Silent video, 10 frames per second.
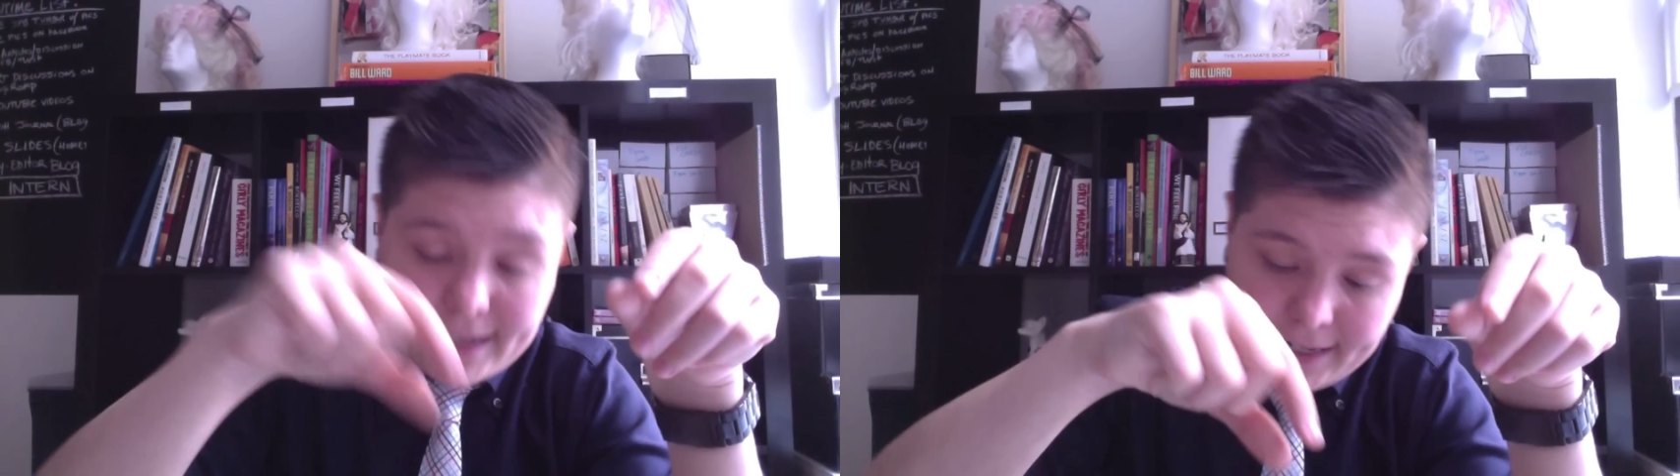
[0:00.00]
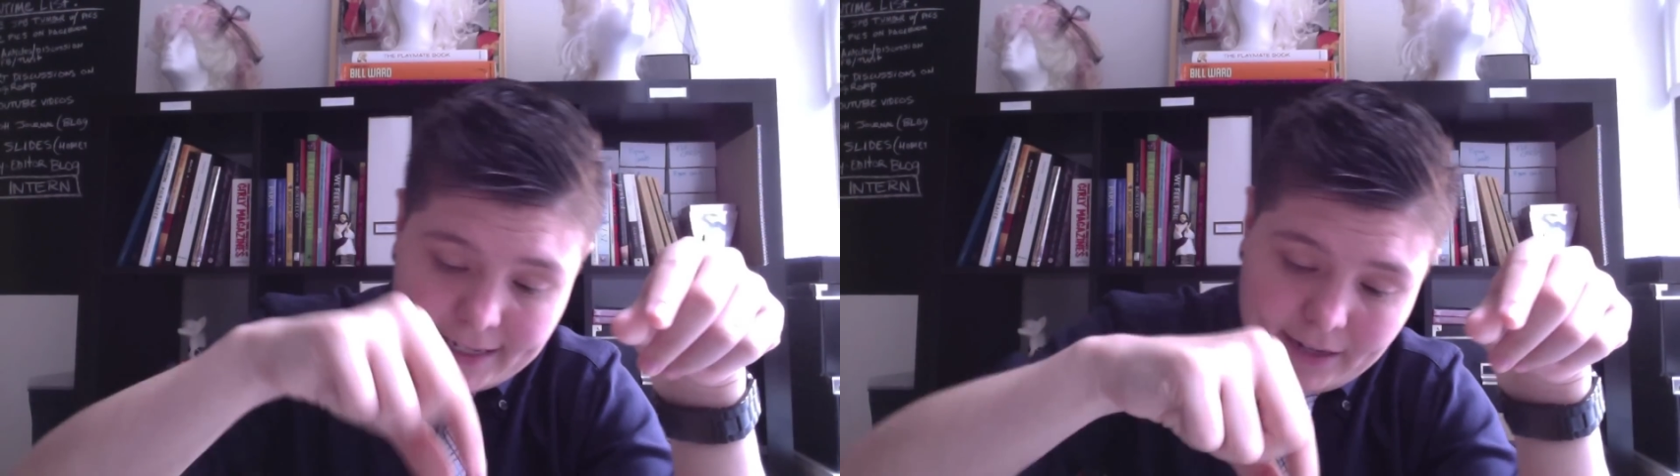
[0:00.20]

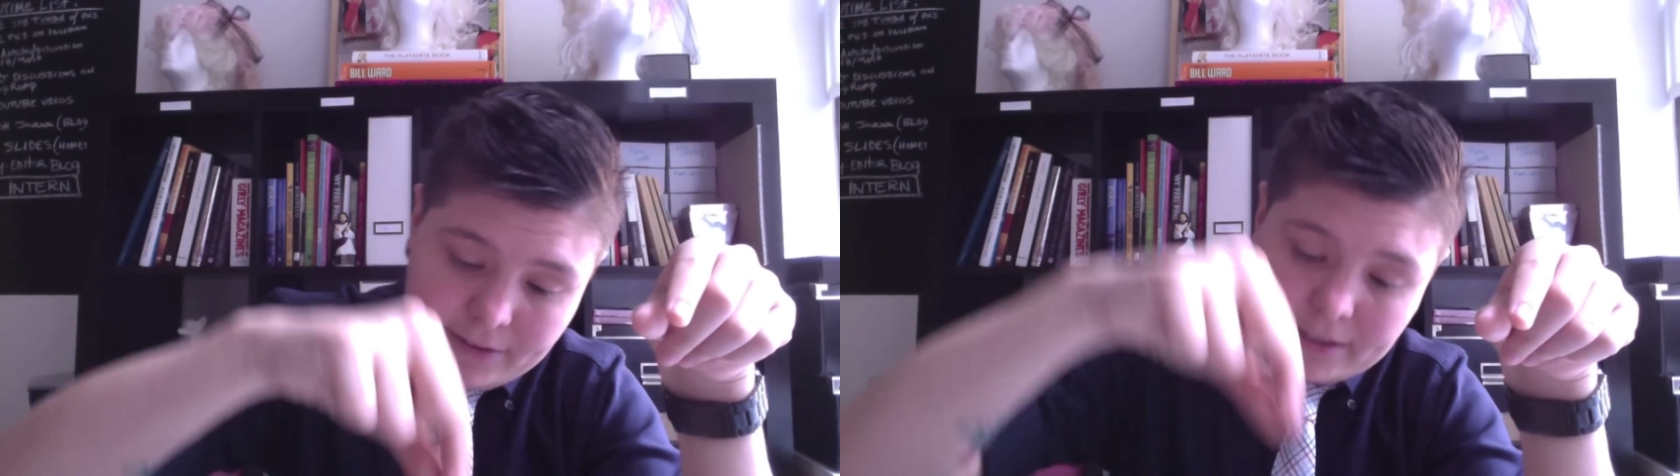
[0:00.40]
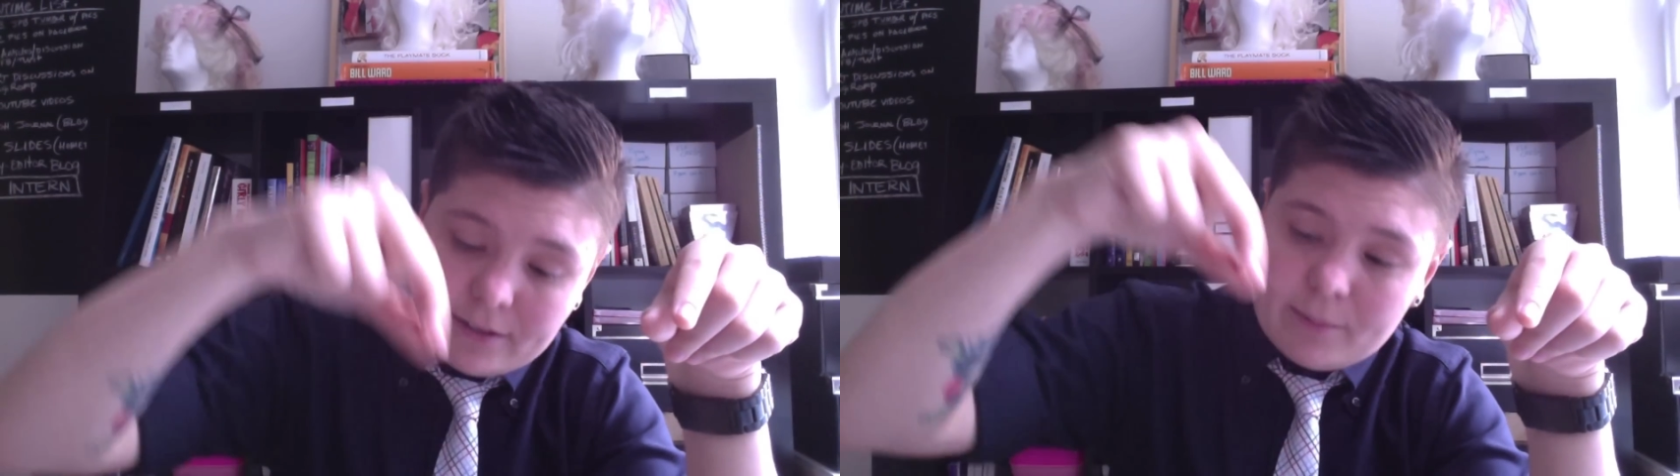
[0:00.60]
then you take
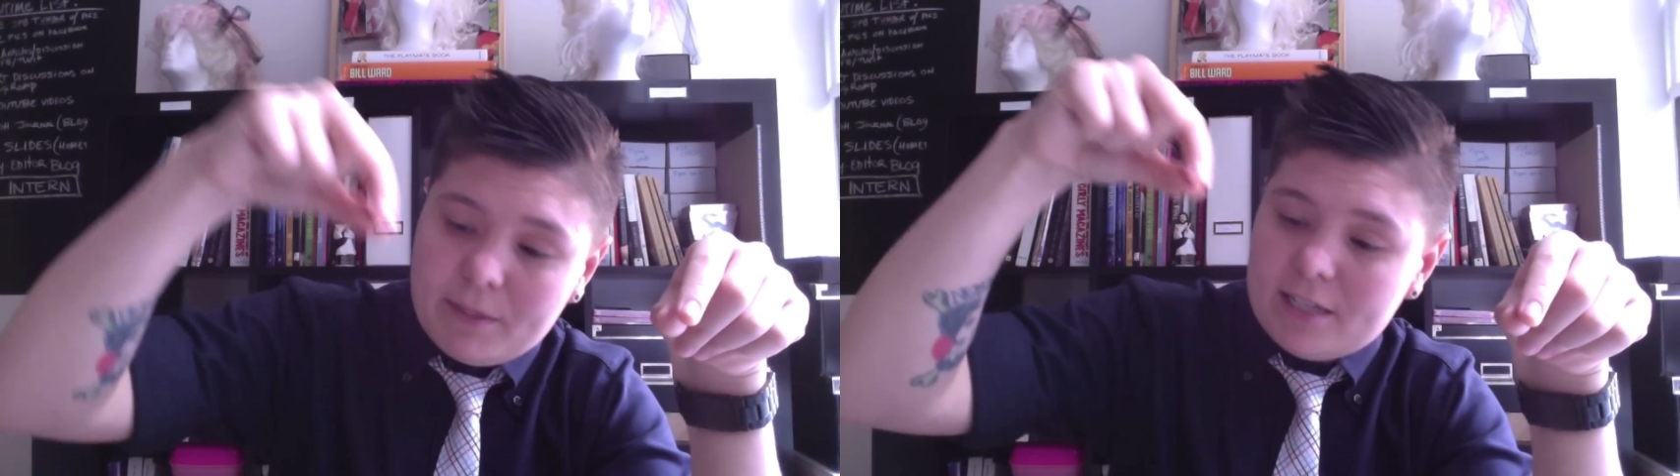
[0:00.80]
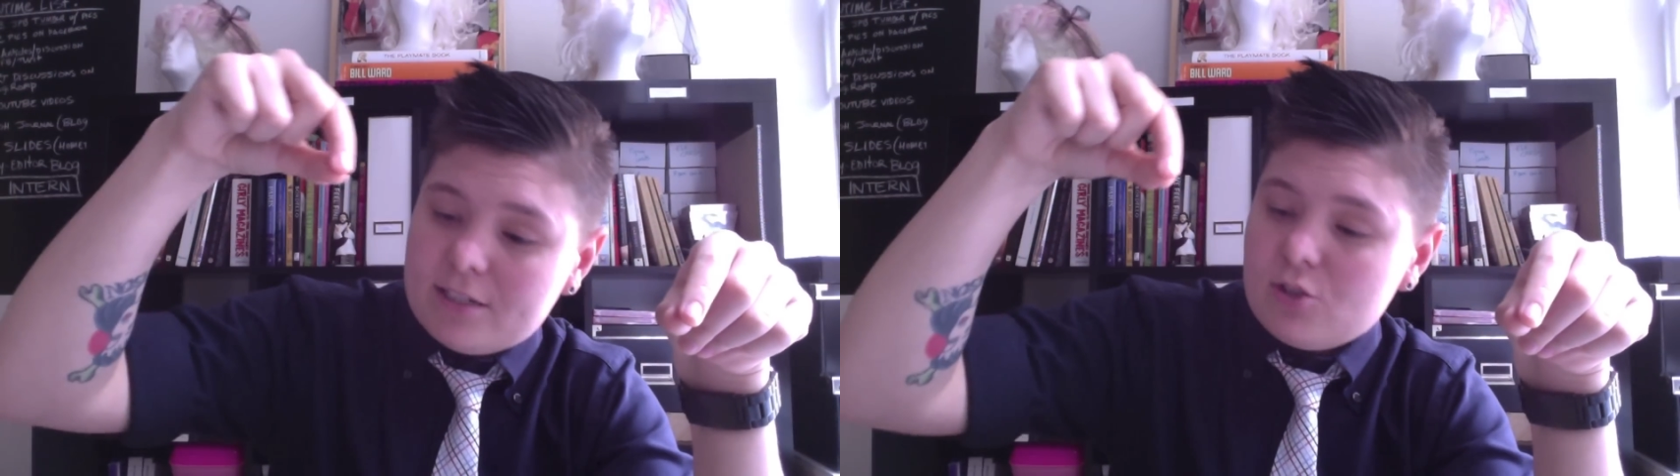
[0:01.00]
it out with a
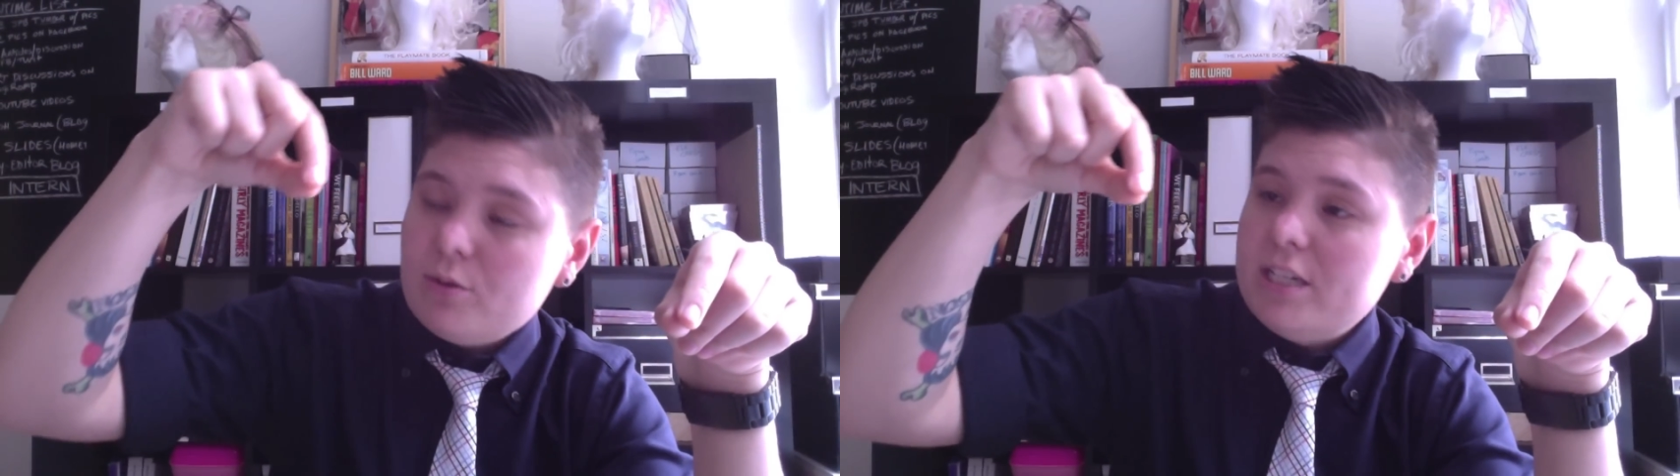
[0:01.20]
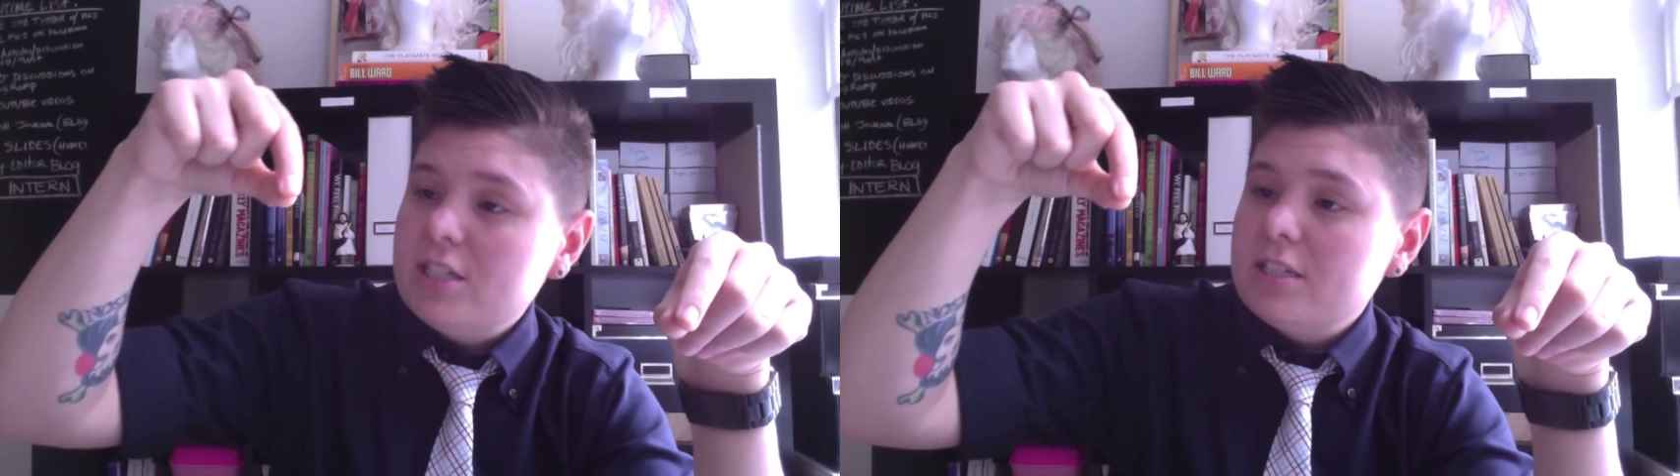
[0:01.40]
little
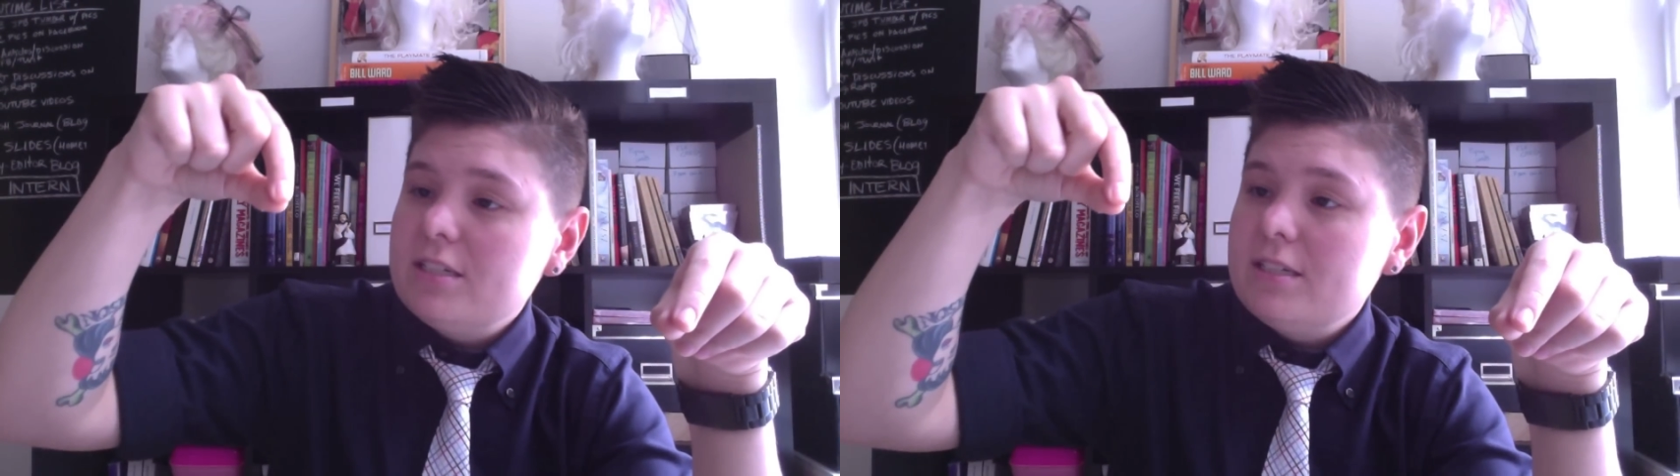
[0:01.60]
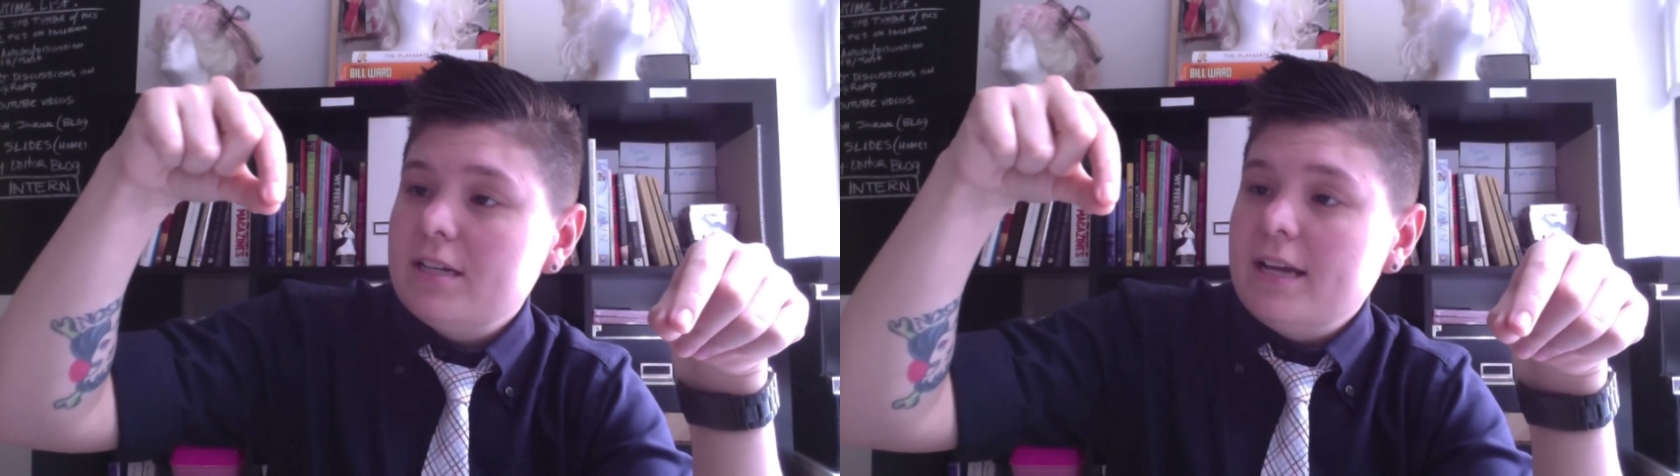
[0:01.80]
piece of
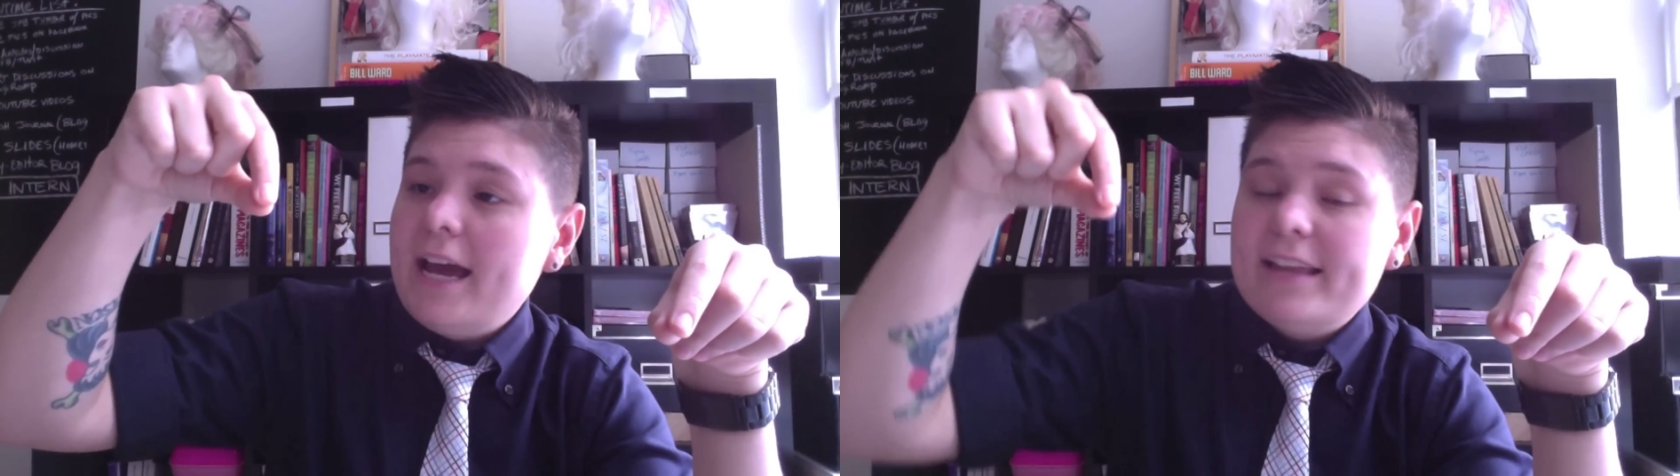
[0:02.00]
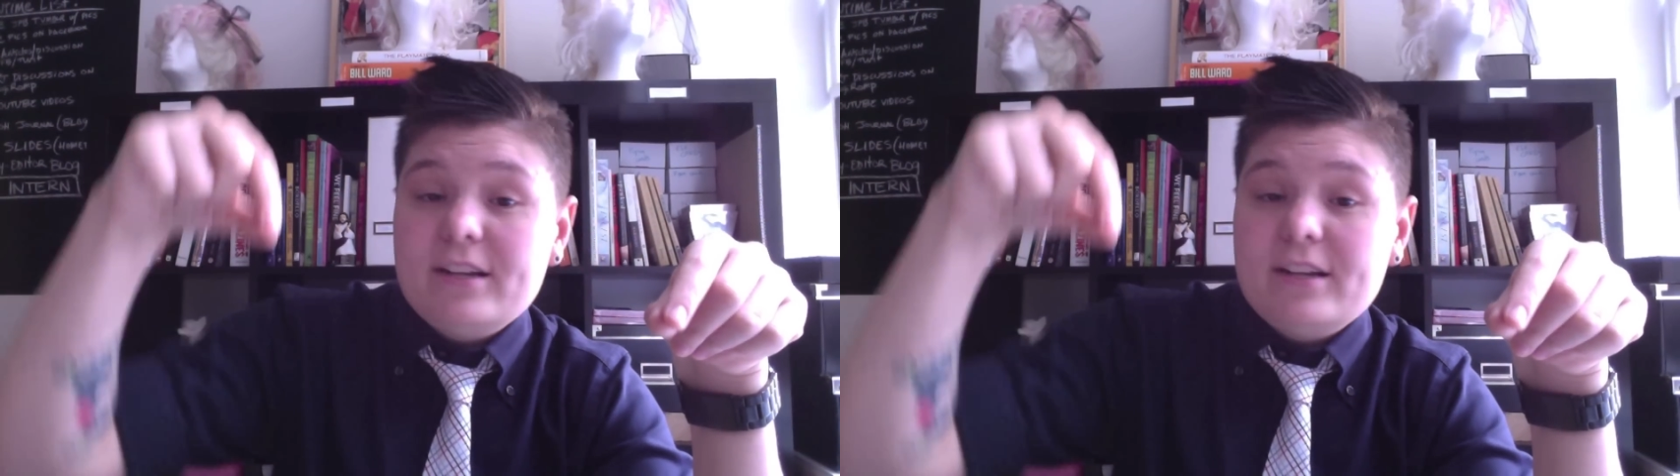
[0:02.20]
tweezers